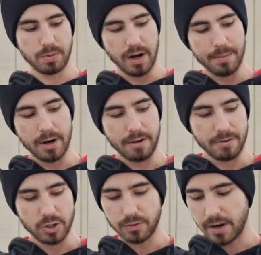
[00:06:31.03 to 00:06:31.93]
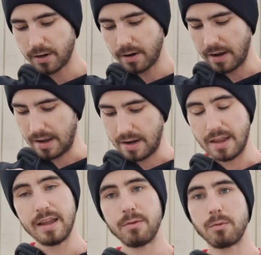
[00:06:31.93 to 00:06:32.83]
primary fish finder, and
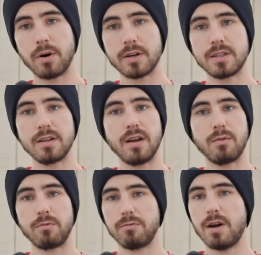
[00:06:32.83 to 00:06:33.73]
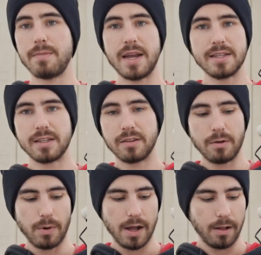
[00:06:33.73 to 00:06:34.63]
it works amazingly
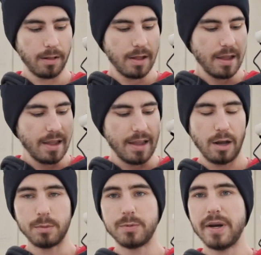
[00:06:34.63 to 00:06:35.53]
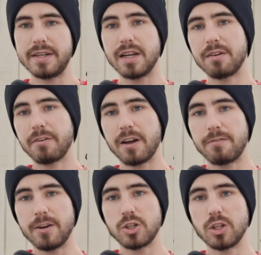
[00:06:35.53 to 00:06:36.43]
well. It helps me identify
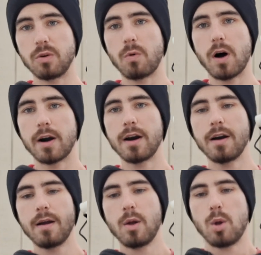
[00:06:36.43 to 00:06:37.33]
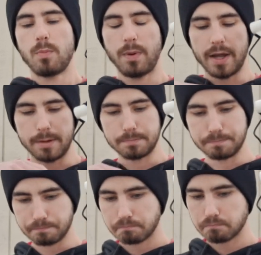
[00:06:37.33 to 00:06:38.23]
fish in the water. But
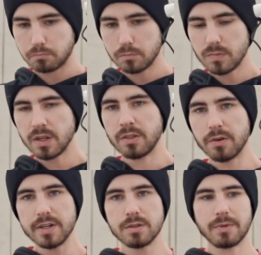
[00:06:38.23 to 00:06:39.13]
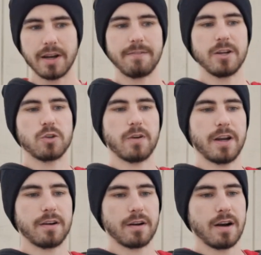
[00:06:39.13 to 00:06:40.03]
the reason why a fish
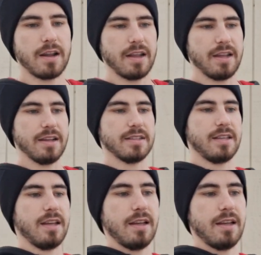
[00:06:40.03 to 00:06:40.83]
finder is